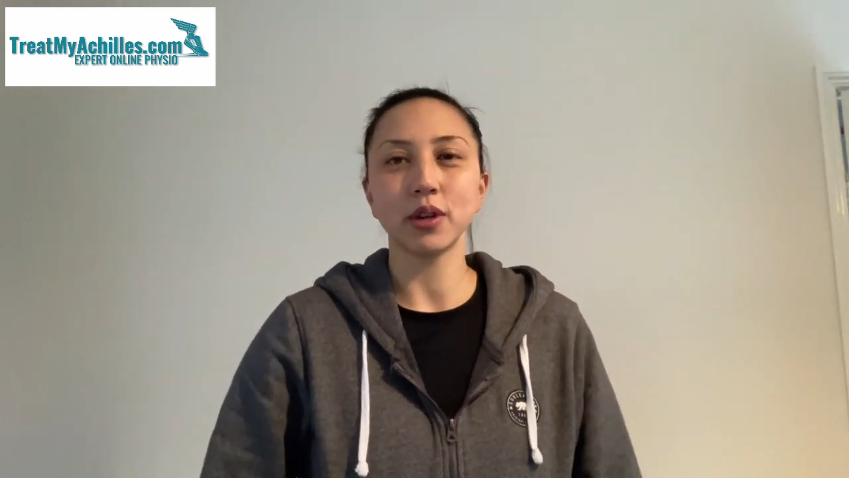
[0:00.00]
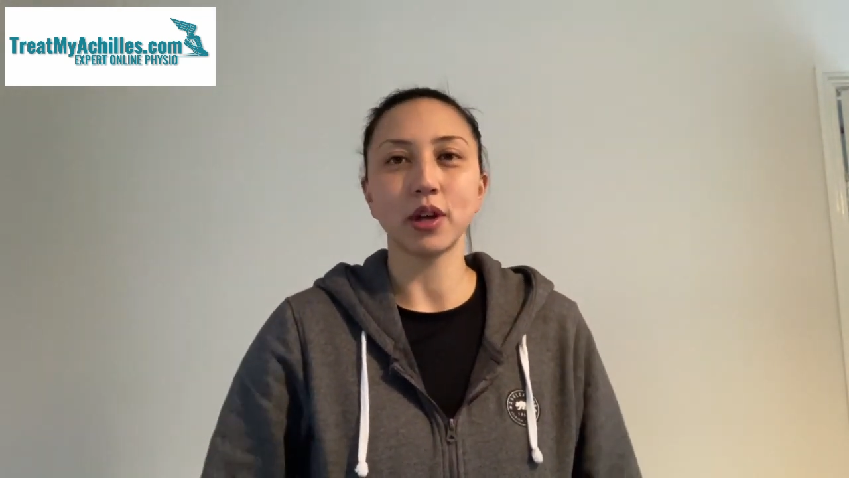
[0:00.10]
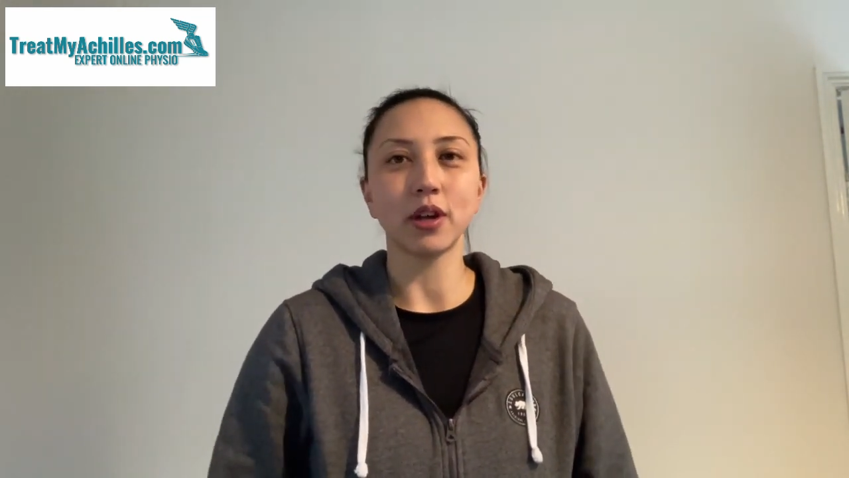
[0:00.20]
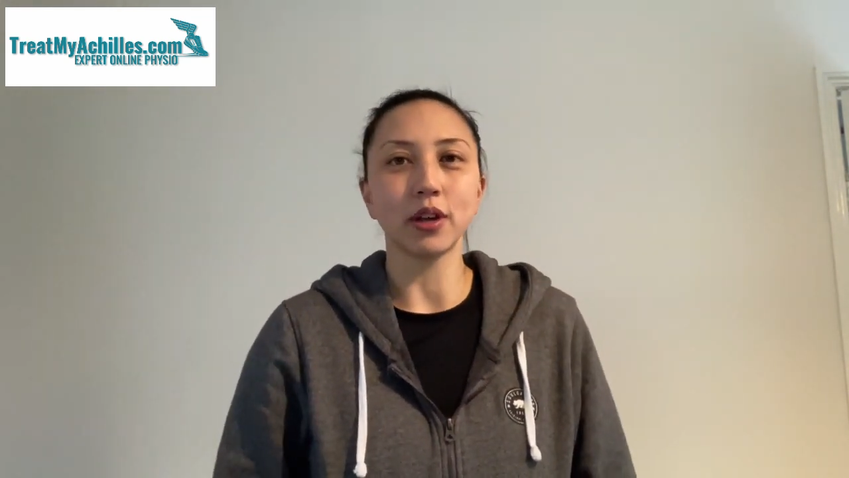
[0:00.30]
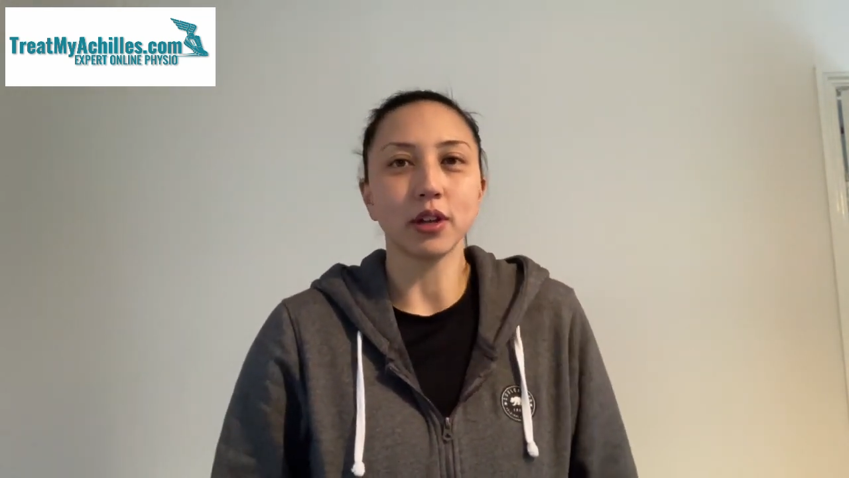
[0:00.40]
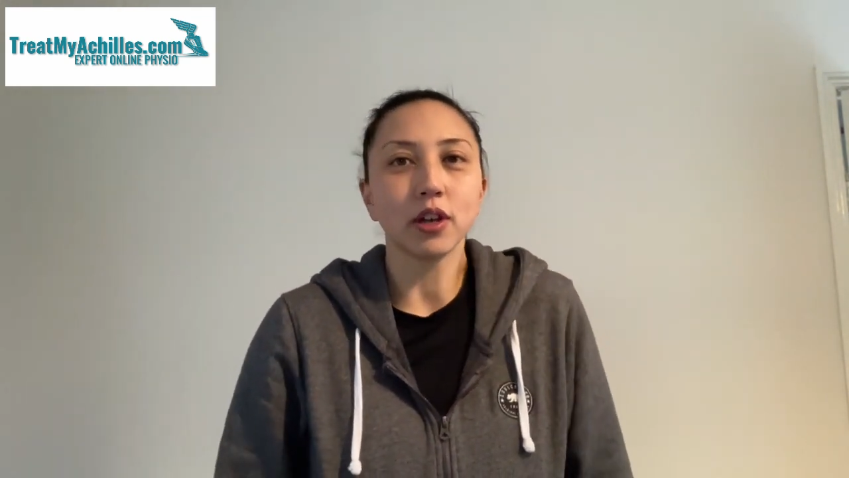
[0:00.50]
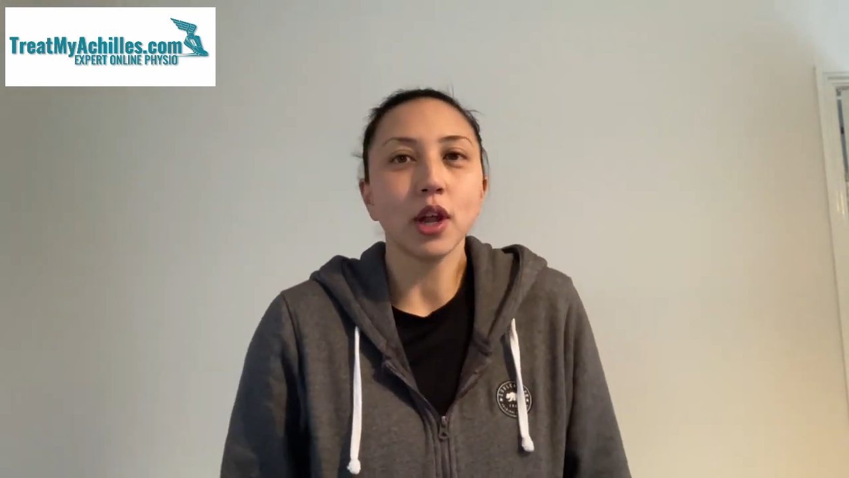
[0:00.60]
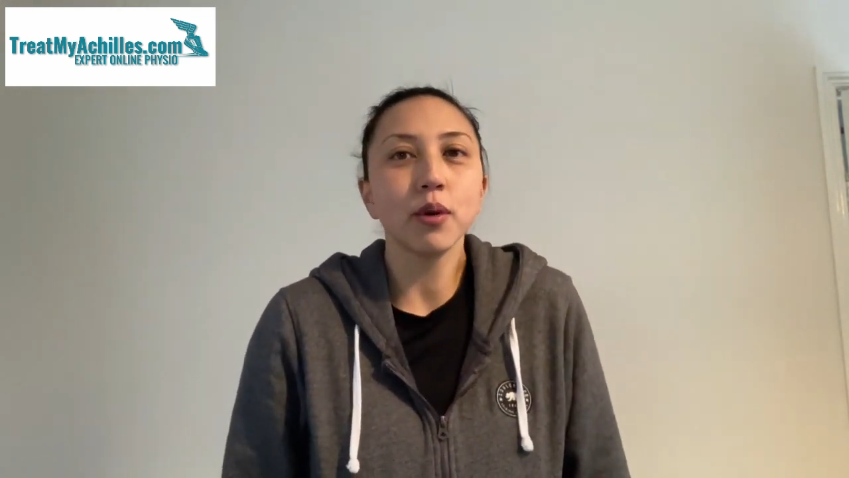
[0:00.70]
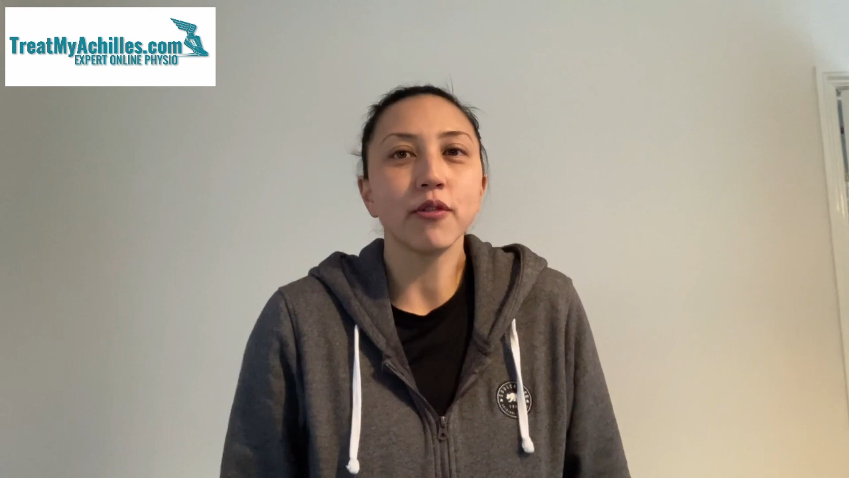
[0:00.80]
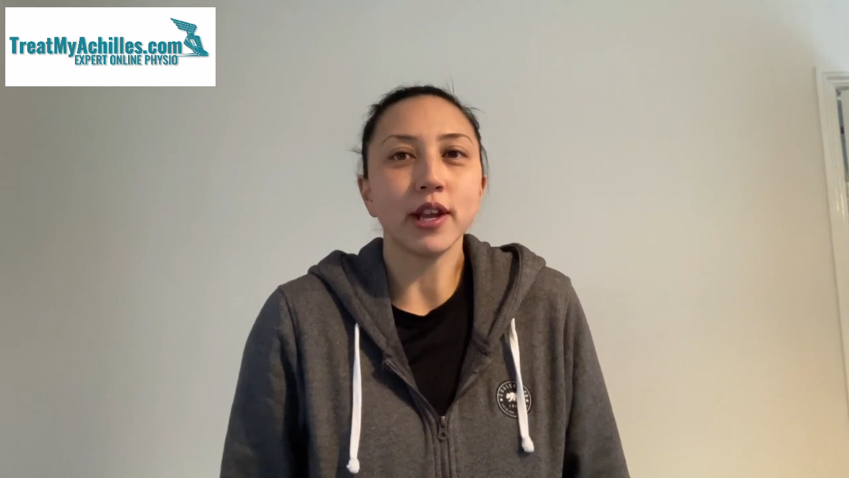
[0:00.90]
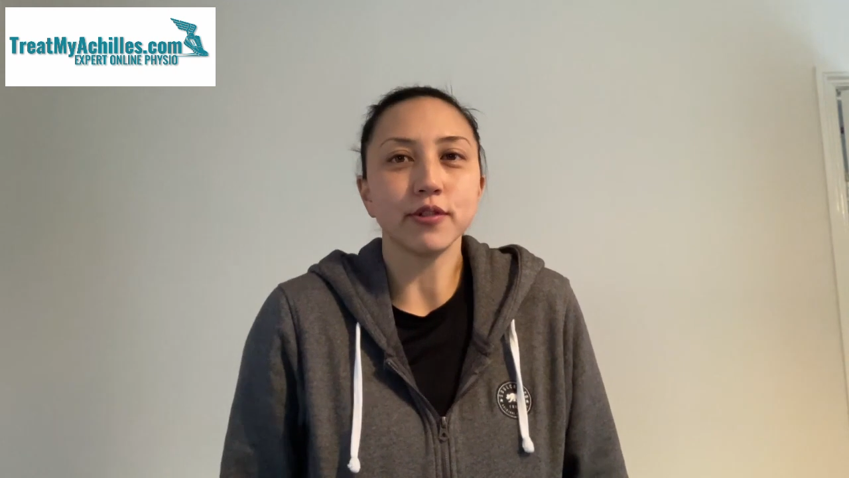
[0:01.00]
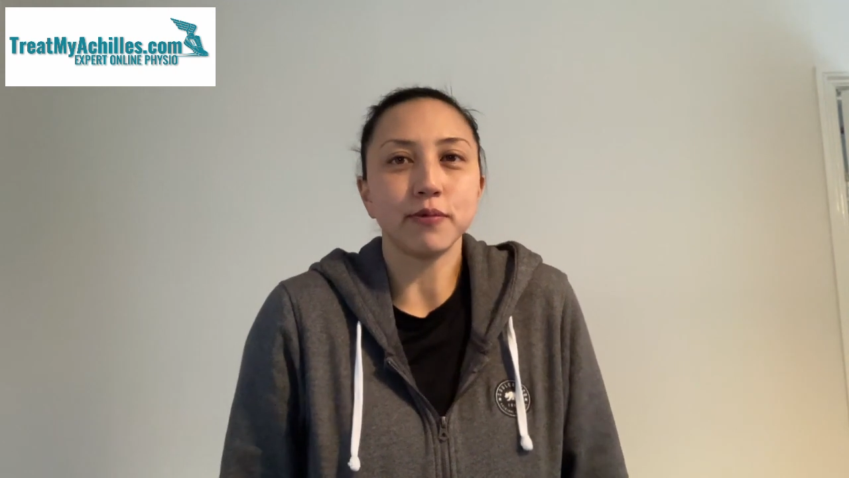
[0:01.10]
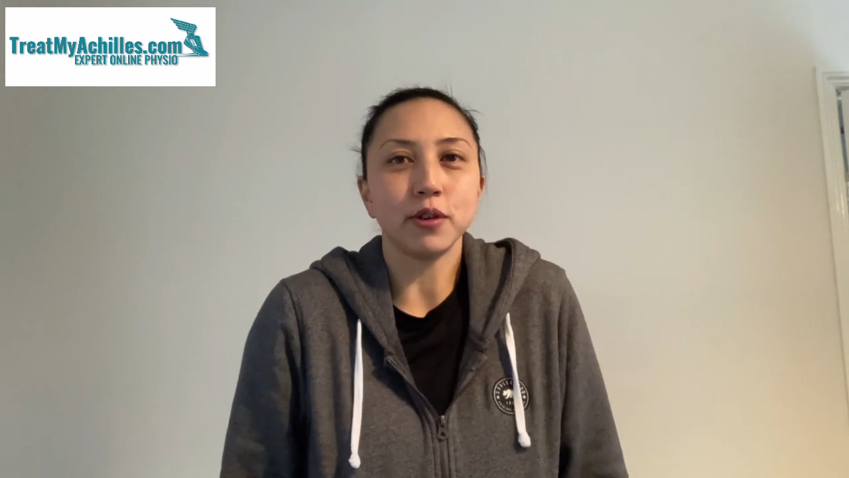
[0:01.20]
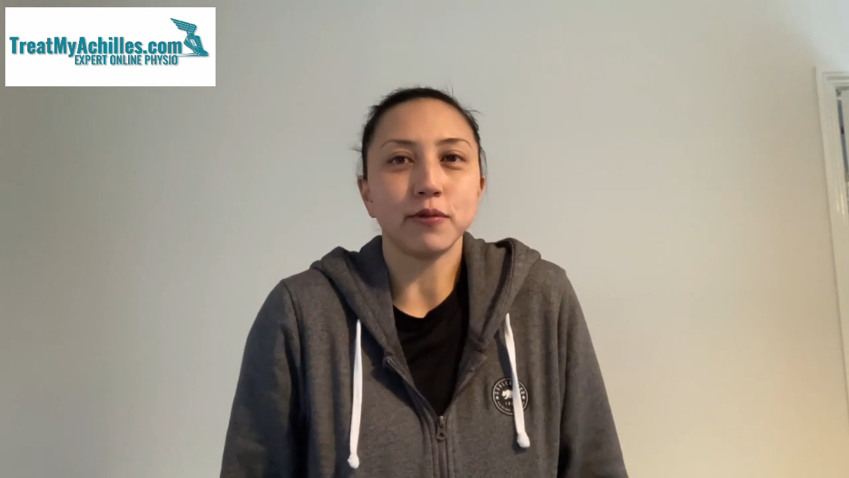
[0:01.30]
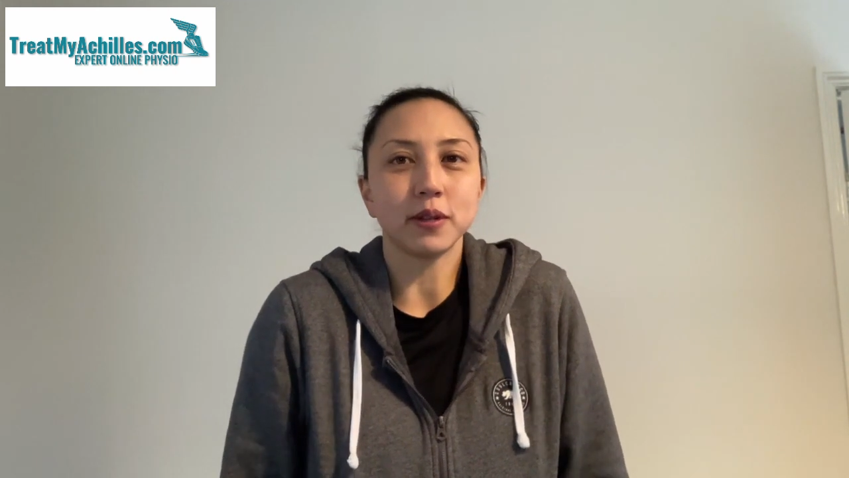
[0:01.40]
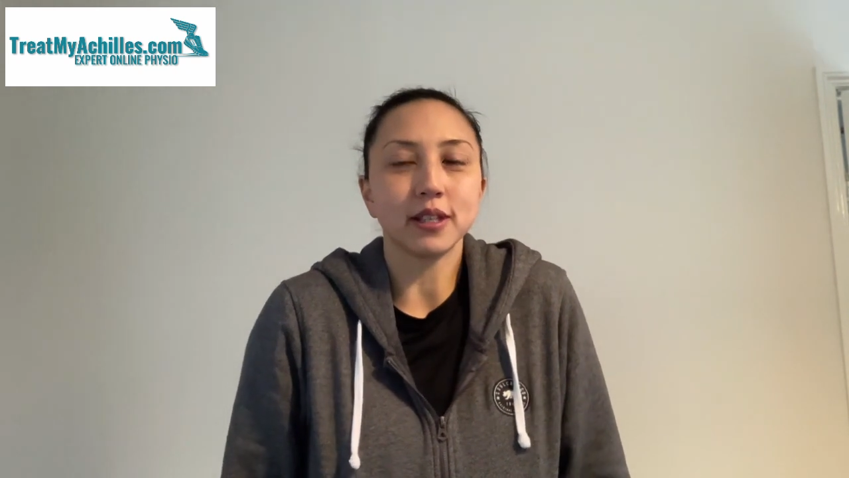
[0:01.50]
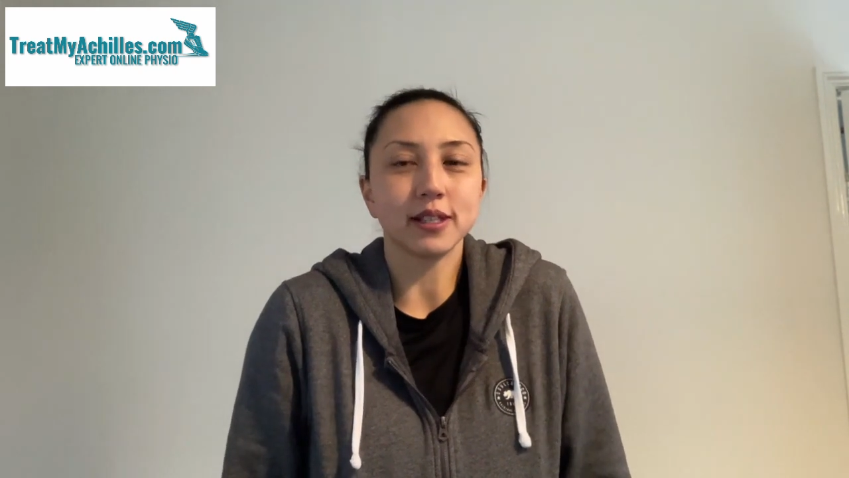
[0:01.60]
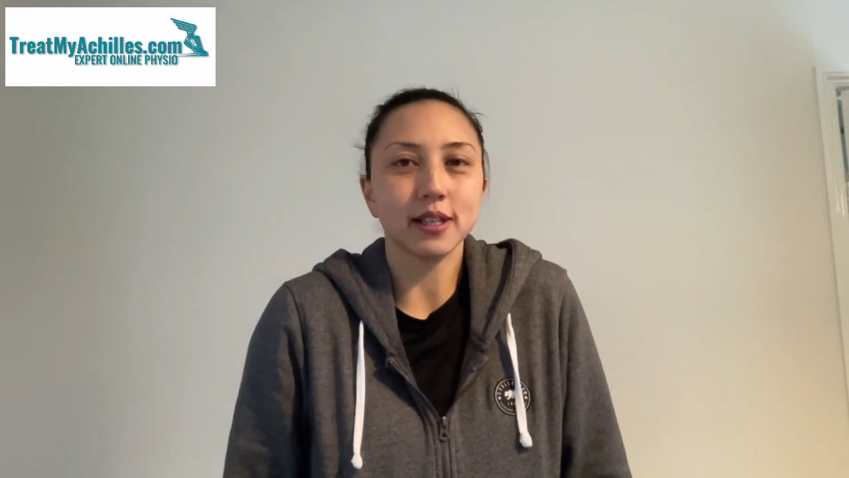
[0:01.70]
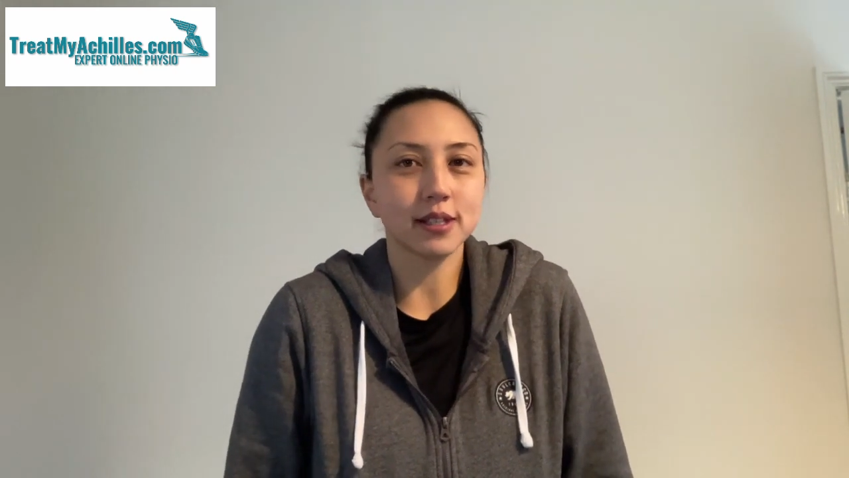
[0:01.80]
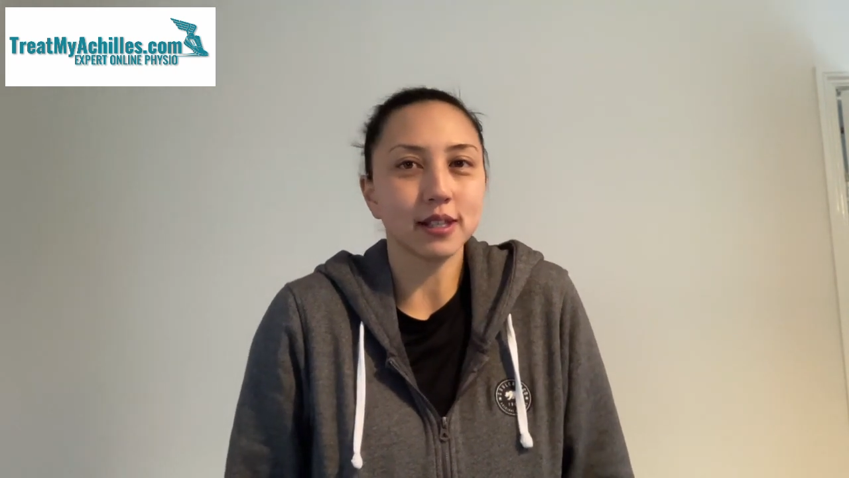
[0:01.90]
a lower range of movement that
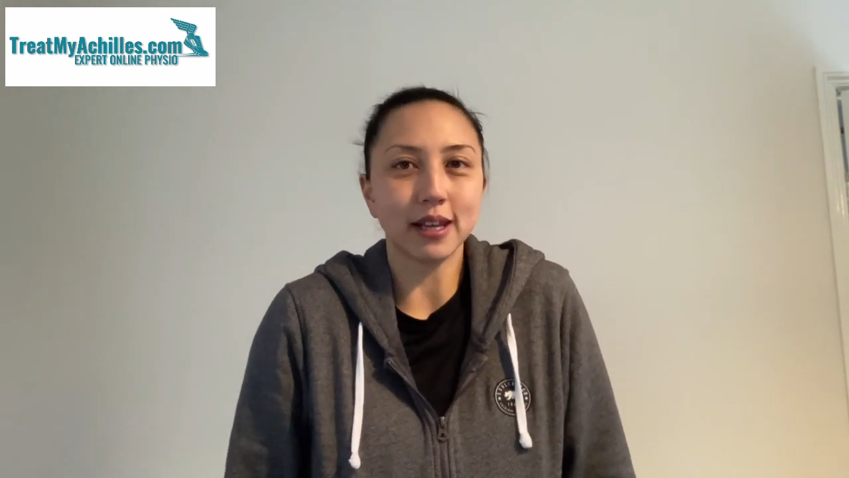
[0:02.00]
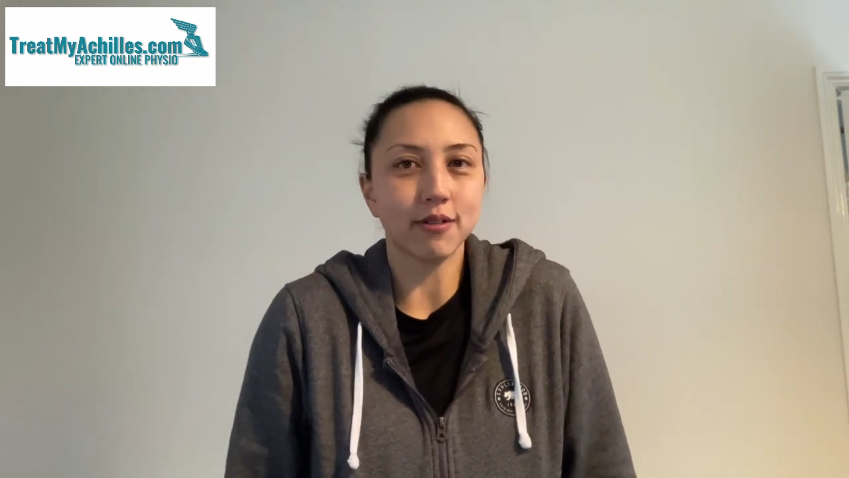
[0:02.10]
doesn't